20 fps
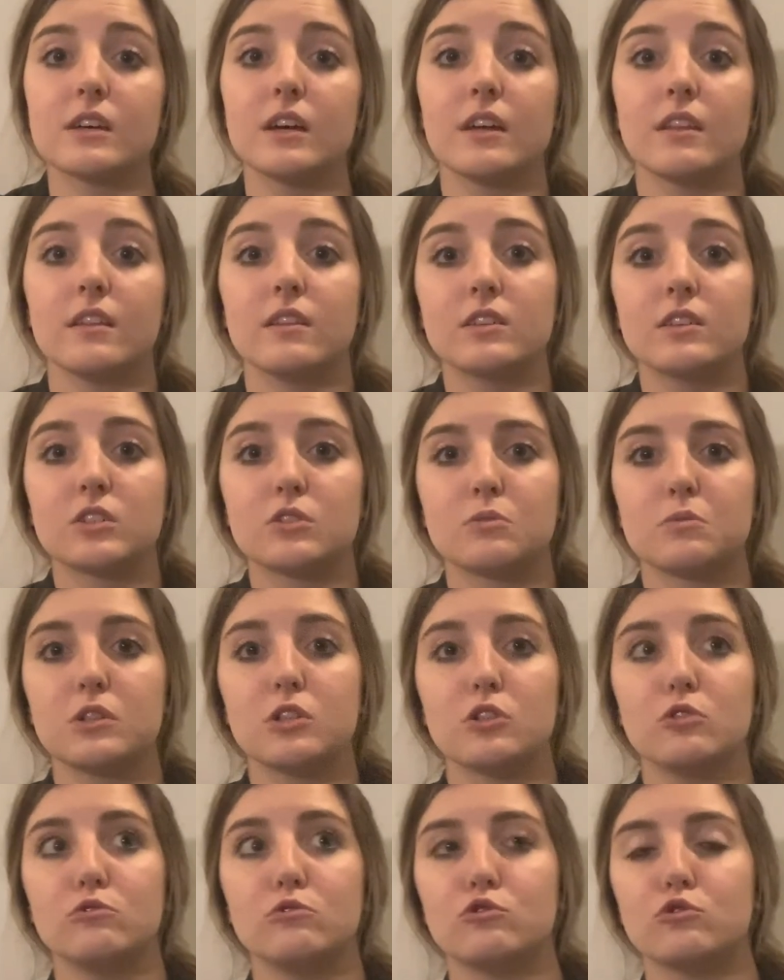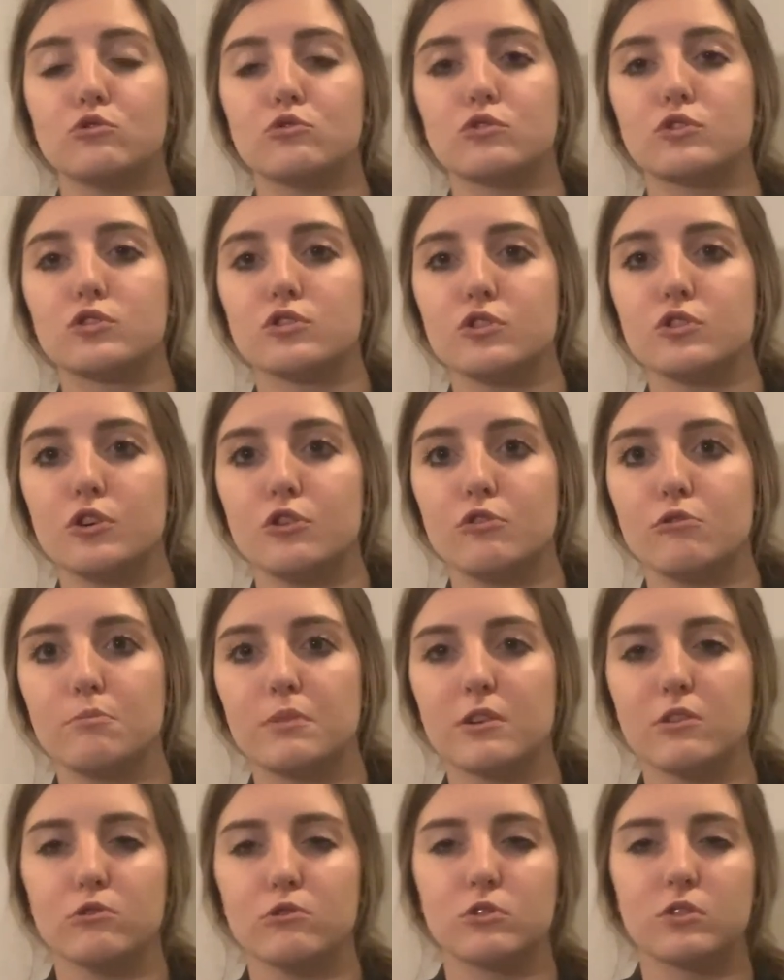This one you do snow, but
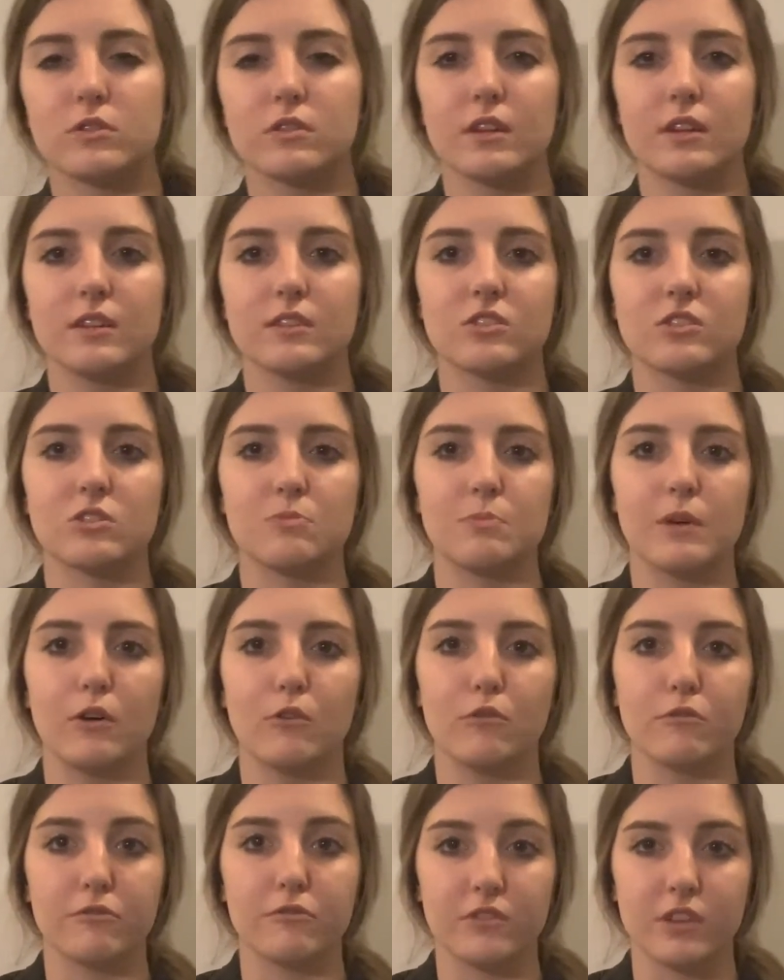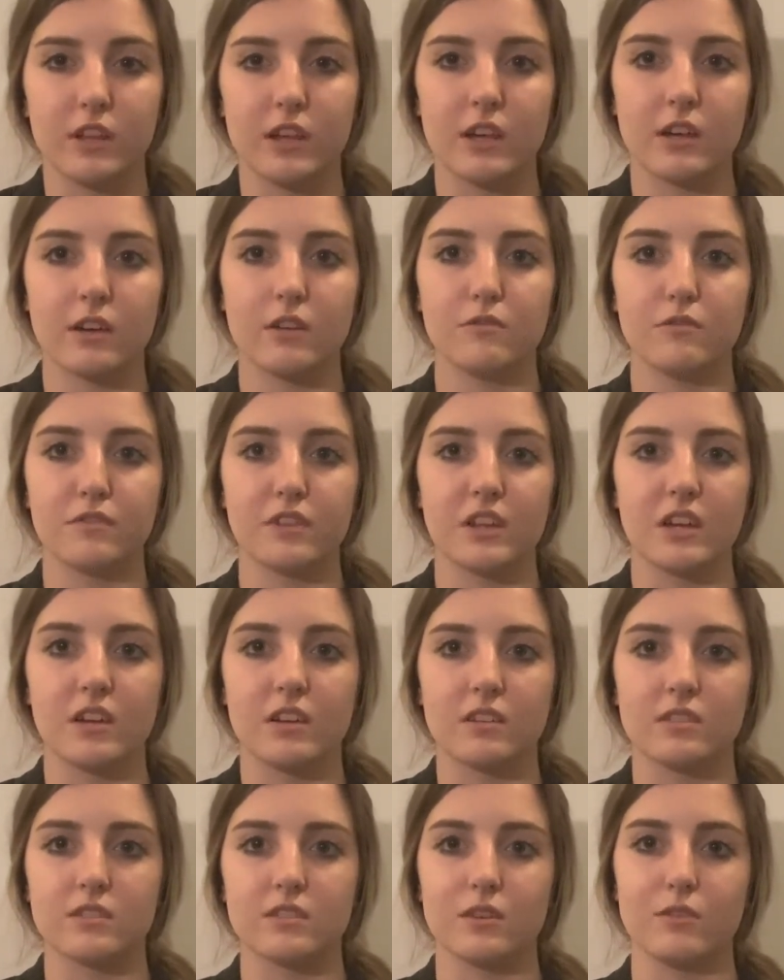you then spell flake. Flake
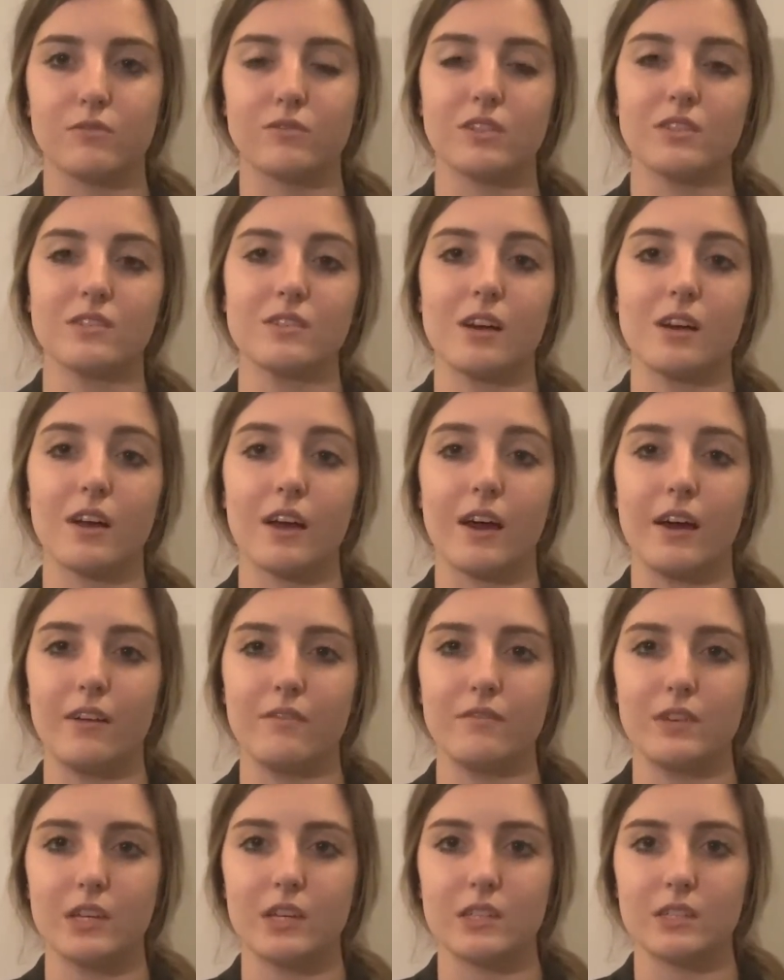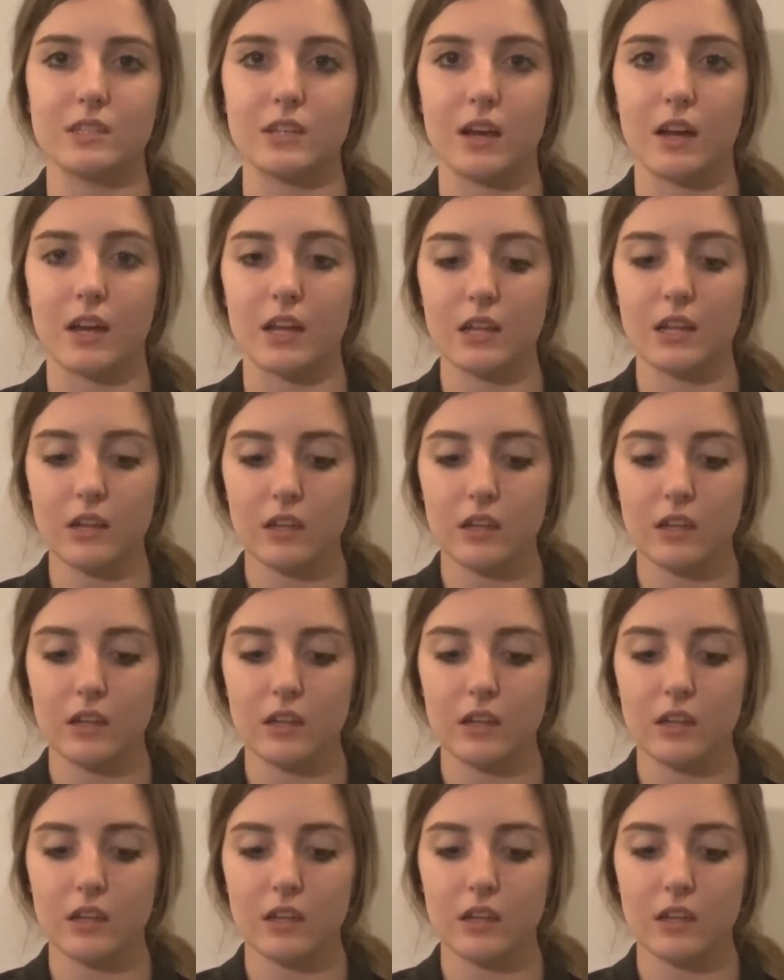itself does not have a sign.